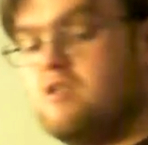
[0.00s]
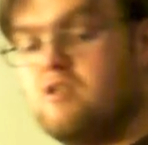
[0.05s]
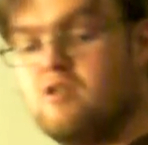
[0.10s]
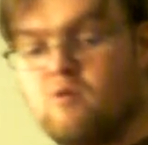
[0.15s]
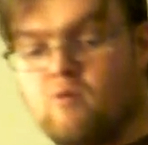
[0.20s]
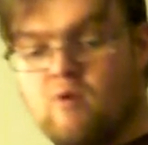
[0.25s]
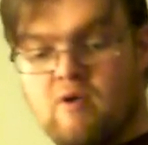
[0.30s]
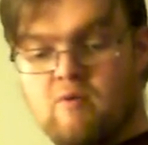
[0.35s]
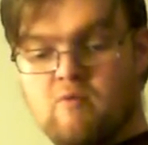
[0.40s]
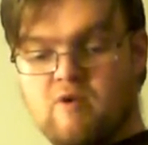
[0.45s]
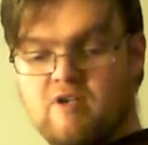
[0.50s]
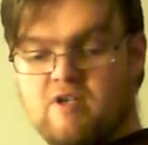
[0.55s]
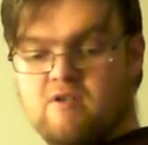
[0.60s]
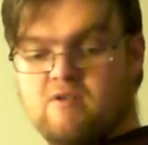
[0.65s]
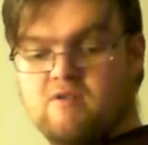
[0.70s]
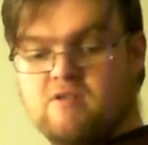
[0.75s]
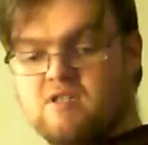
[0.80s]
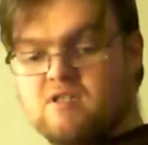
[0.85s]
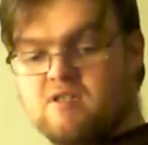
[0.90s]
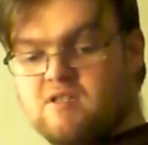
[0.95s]
the one where
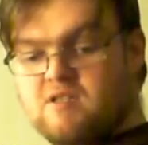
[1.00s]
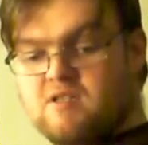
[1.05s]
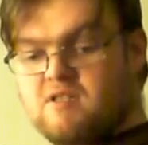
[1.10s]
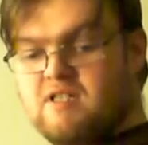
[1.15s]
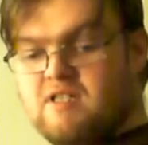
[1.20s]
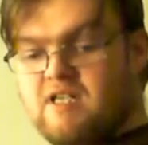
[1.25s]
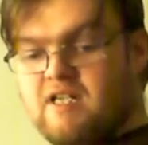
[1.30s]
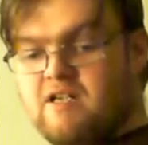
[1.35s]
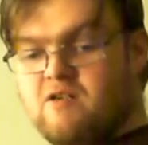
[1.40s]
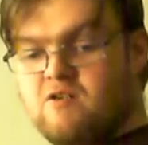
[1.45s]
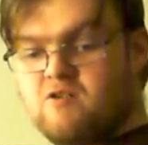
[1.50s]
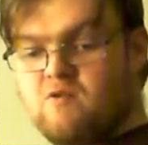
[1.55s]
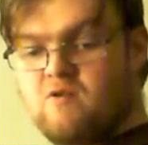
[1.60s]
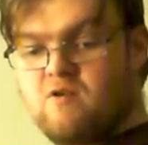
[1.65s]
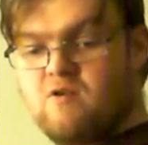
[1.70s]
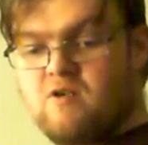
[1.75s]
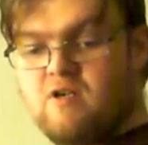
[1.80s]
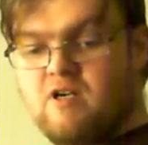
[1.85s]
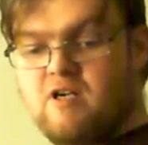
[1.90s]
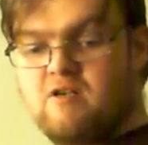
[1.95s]
you stick your
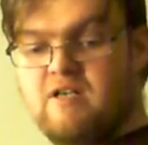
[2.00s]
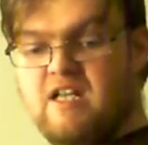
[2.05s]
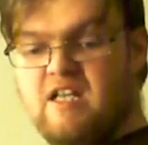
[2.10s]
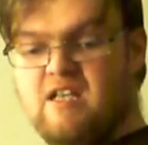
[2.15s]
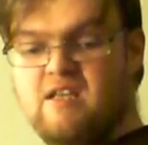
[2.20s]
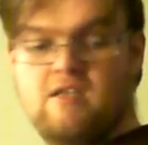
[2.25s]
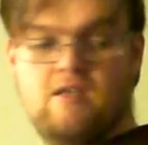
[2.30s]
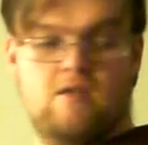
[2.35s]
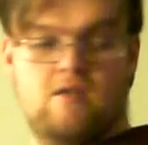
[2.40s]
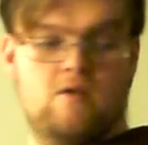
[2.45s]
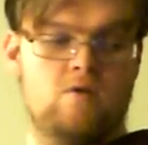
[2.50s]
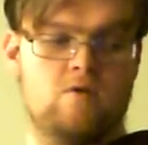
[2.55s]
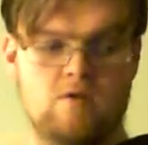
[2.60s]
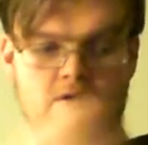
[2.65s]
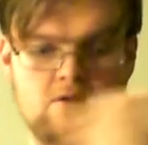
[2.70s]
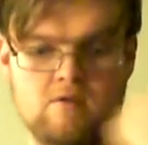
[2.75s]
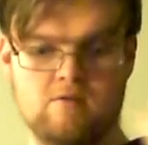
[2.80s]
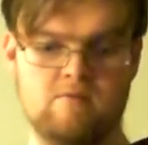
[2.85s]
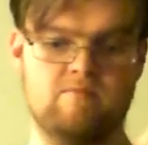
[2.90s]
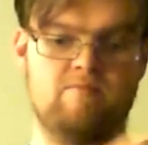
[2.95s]
sword underneath you
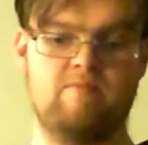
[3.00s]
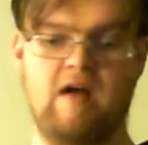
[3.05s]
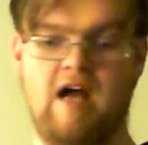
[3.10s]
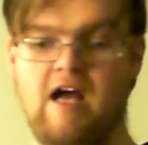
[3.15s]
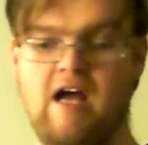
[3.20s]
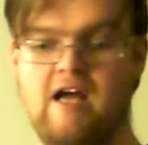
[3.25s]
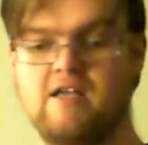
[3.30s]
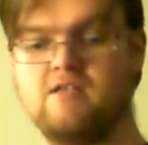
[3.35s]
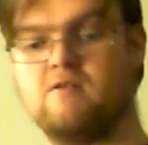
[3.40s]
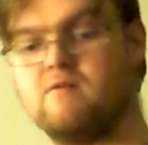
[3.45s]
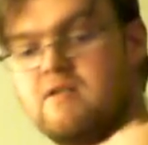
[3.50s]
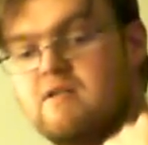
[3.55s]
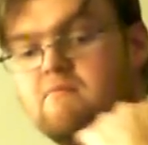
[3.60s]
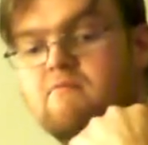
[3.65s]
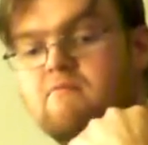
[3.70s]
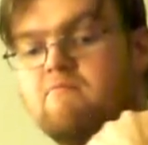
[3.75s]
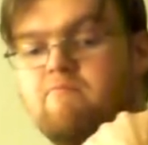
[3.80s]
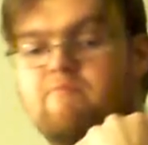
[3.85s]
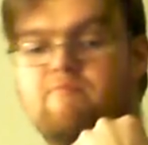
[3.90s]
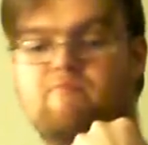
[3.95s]
or behind you,
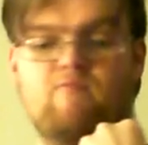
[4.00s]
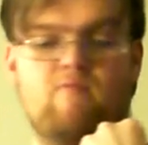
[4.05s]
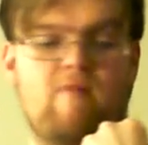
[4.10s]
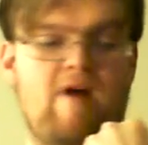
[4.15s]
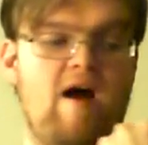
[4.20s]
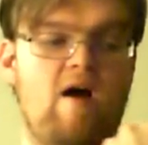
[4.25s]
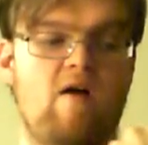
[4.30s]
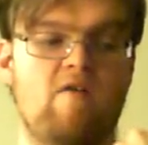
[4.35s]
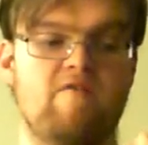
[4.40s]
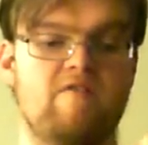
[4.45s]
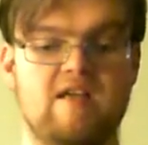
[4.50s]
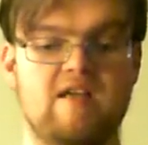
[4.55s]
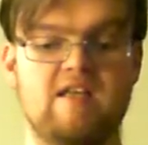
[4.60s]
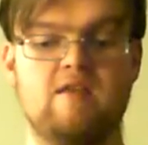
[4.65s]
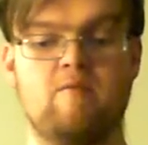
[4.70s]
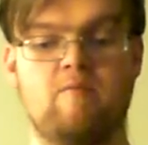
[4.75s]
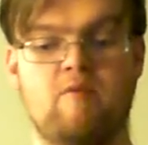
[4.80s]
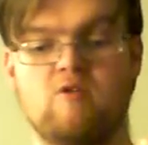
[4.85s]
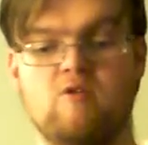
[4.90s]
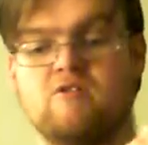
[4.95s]
however you get
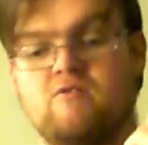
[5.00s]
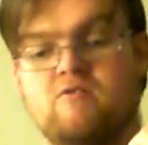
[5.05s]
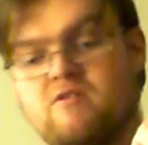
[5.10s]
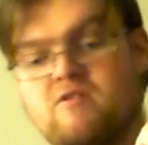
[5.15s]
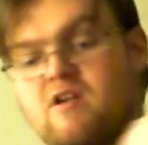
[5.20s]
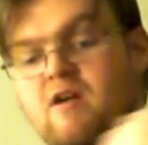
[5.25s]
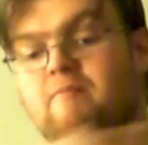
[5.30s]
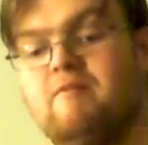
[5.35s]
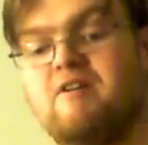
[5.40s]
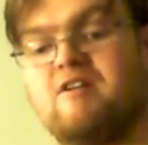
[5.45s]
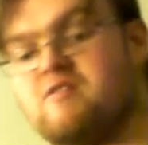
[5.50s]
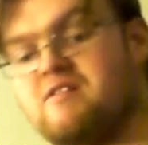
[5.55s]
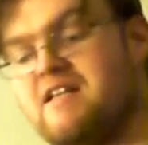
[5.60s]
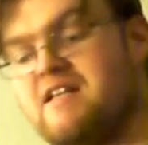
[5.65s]
the person who's coming to